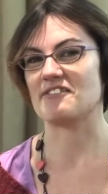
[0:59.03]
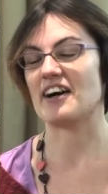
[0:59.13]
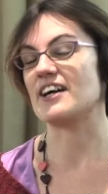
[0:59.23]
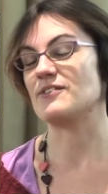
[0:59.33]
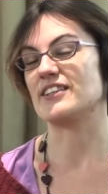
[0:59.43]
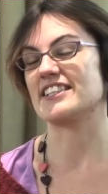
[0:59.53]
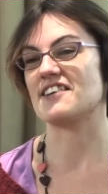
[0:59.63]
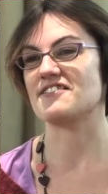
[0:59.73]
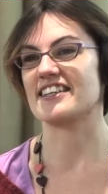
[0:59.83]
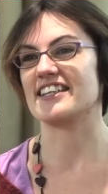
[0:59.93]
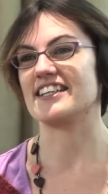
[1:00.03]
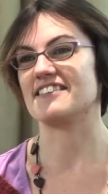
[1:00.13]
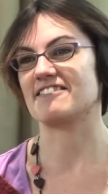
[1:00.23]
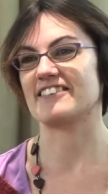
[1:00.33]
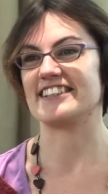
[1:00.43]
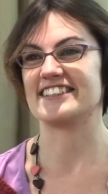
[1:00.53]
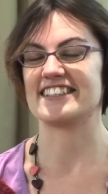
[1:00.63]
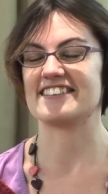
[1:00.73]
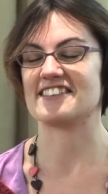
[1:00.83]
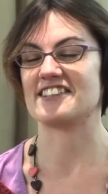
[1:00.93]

I opened up the free student